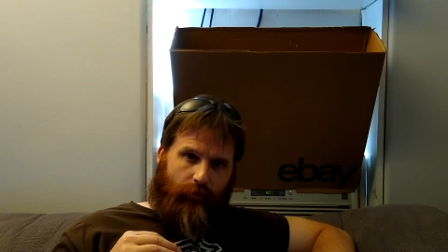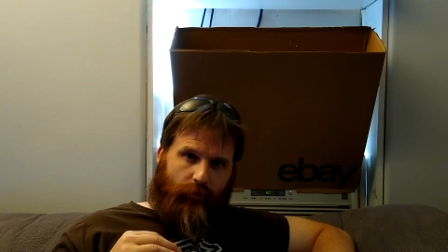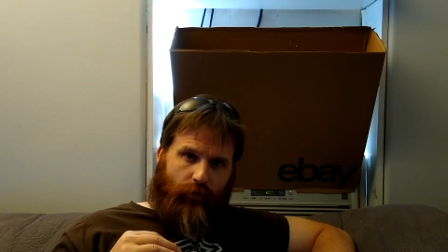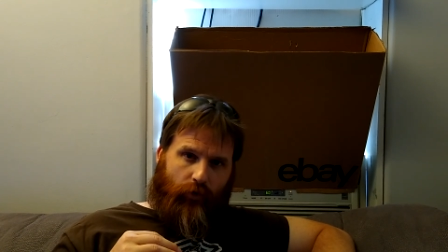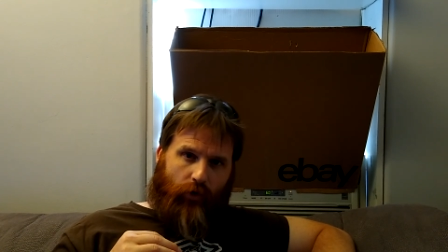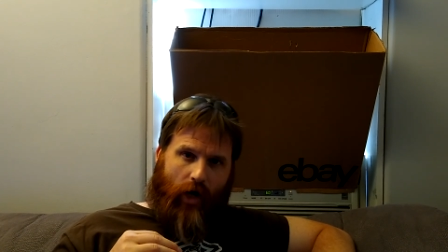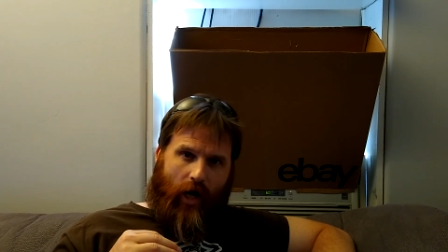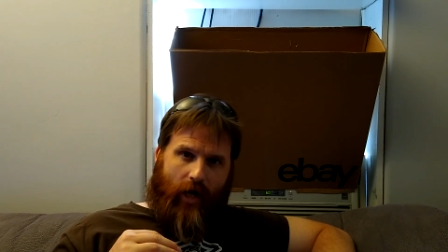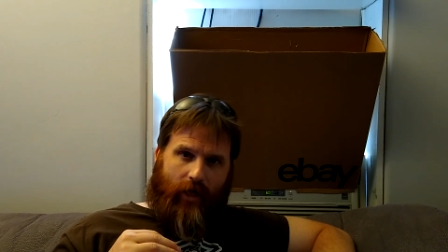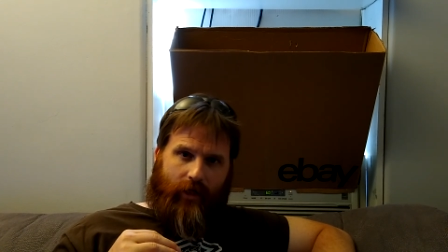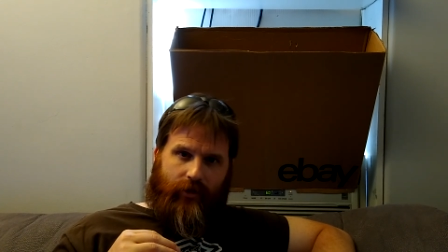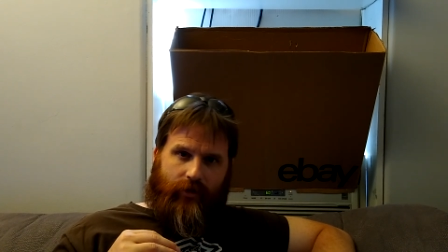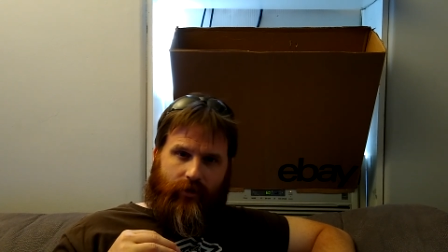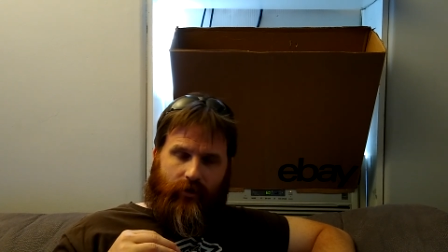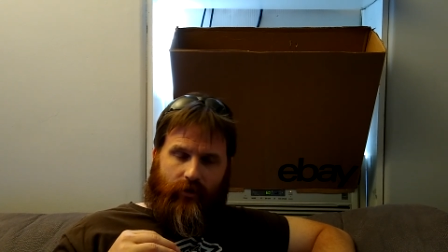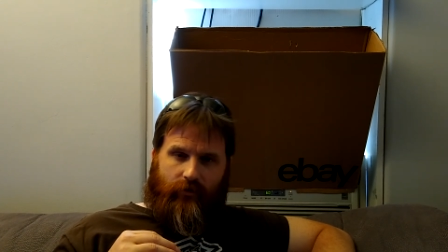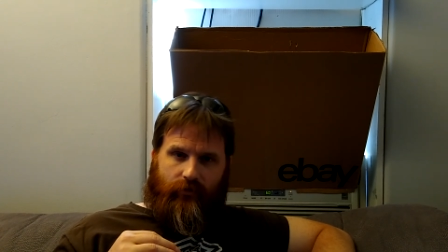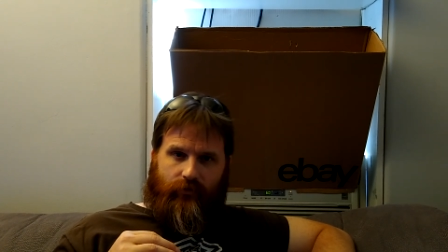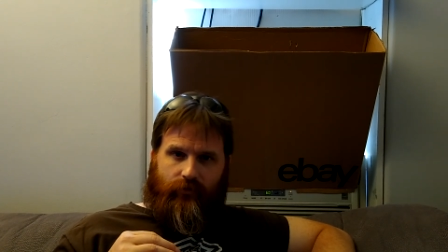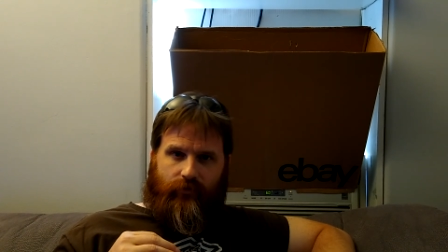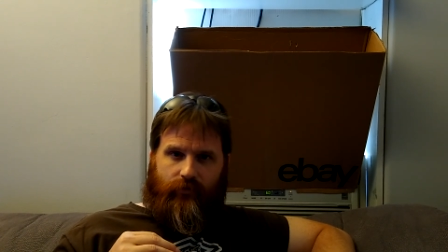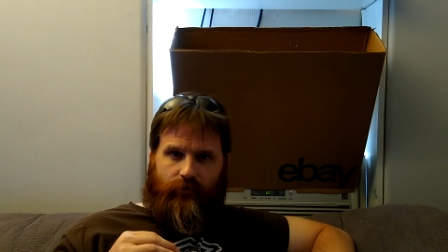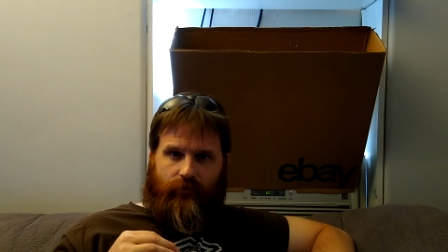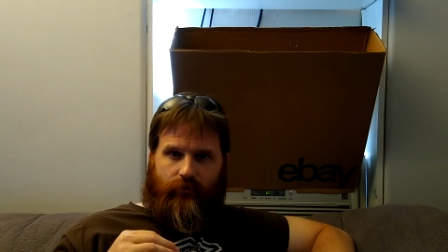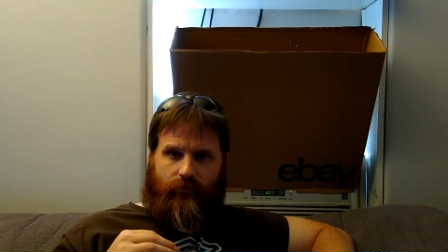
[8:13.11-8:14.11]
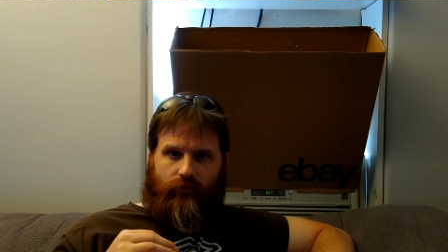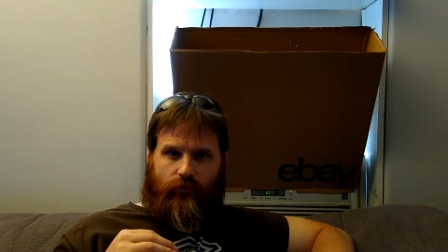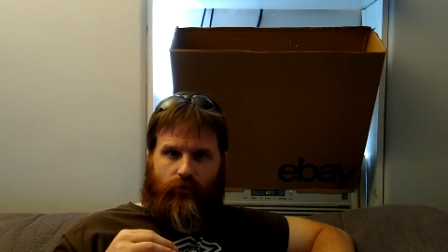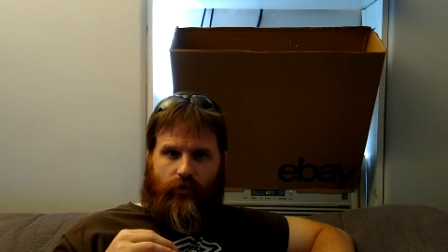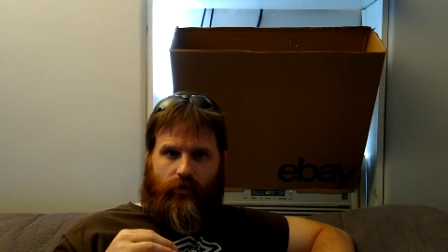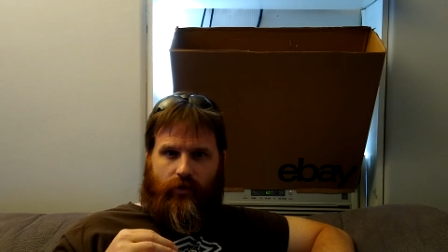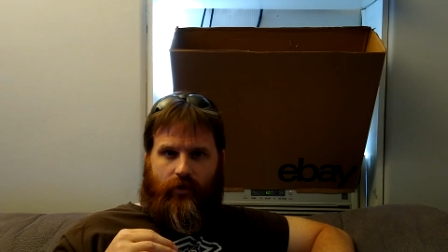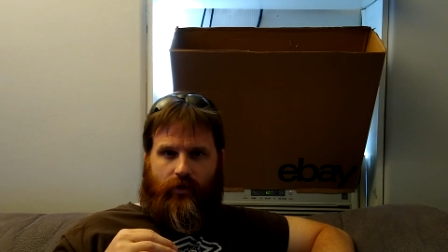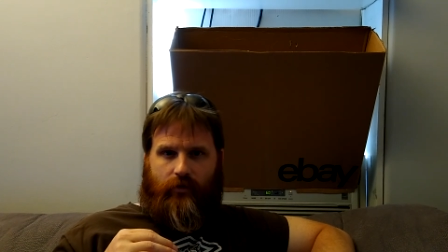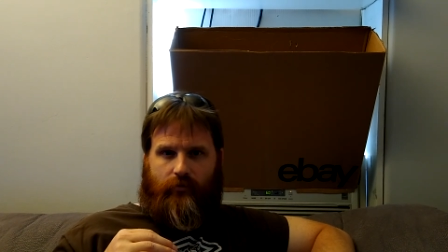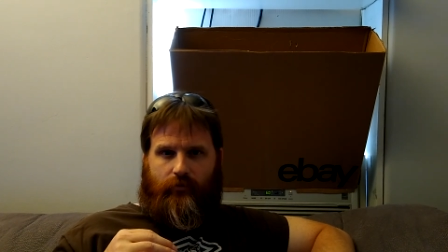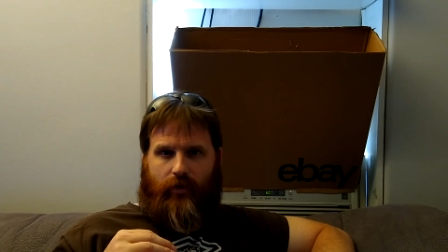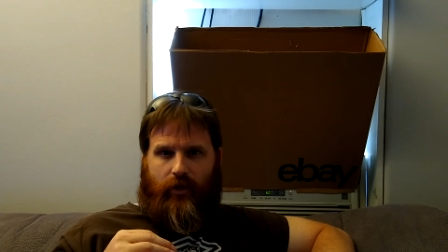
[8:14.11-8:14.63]
prerogative,
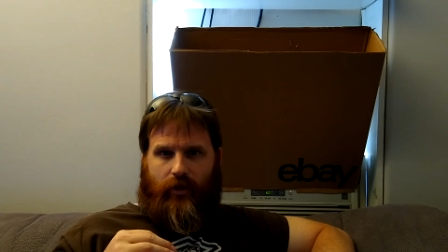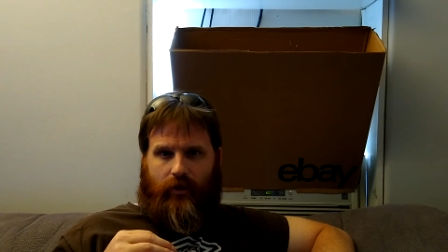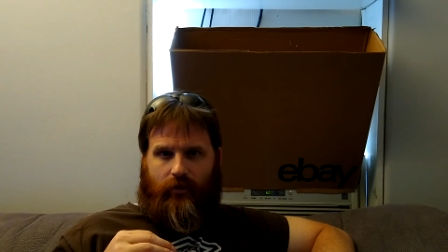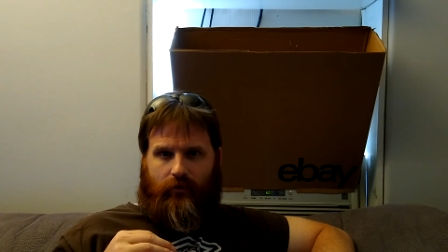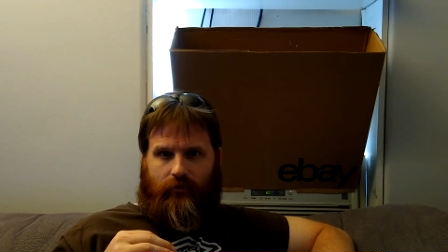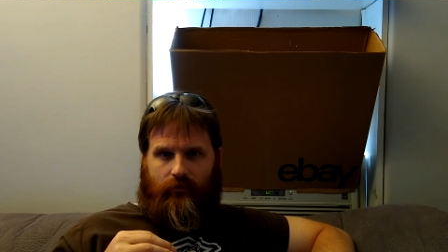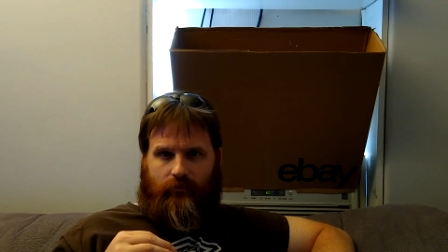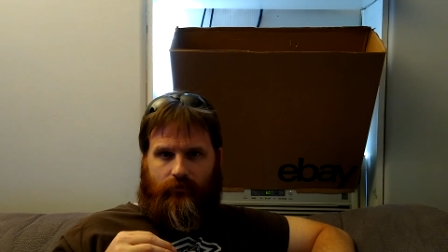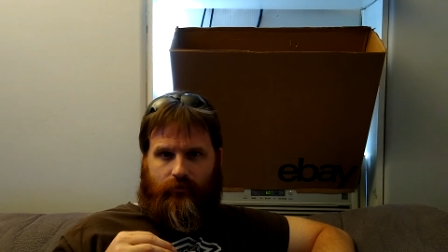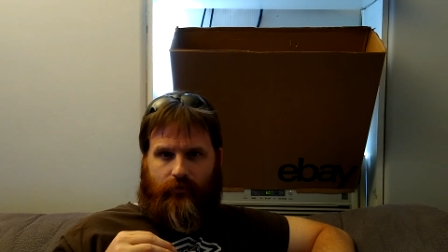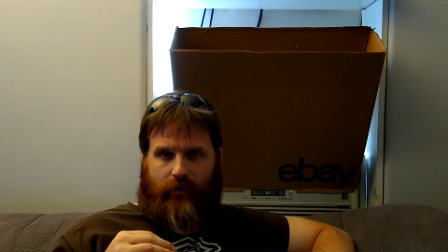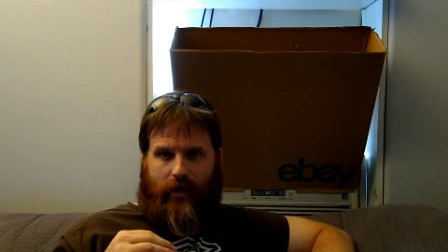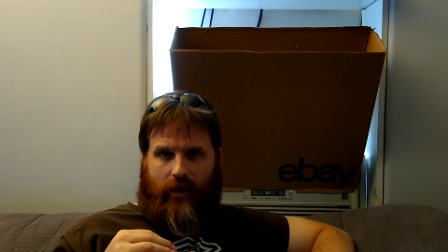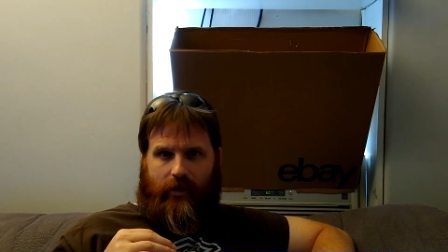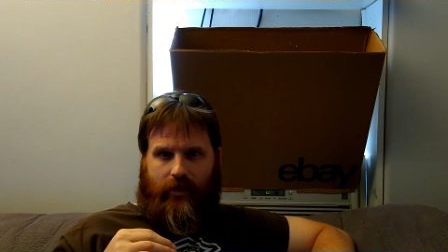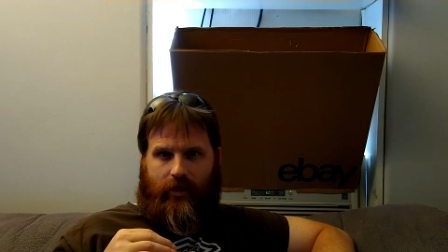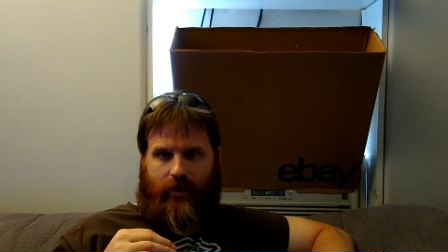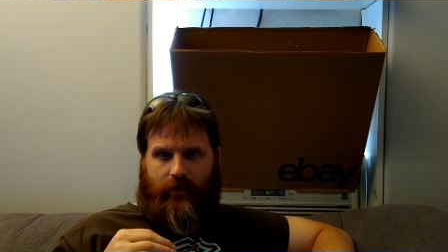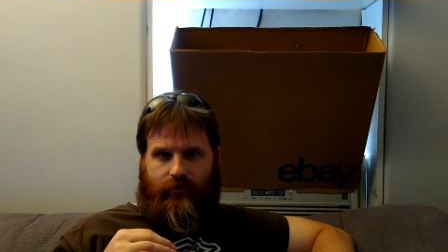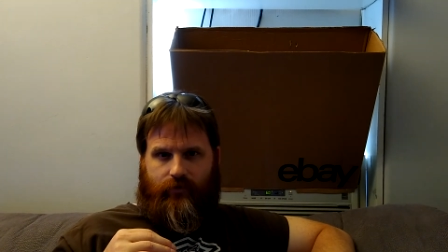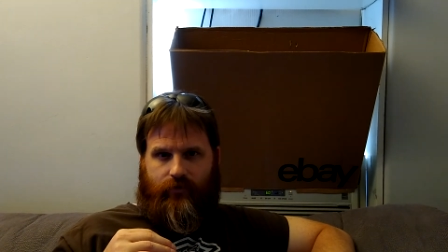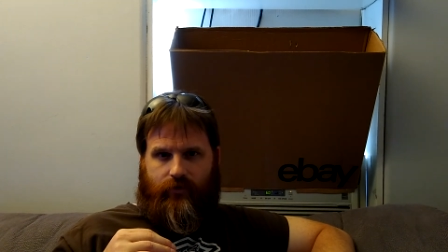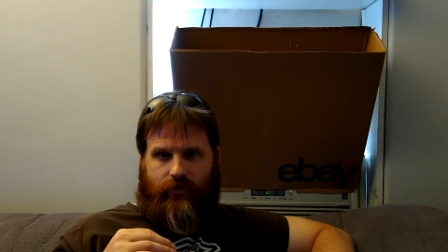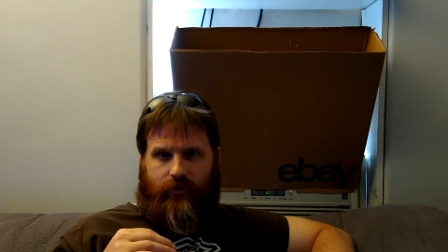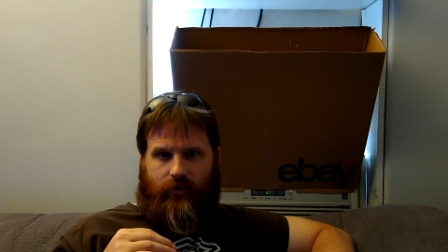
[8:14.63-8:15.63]
with that being my life.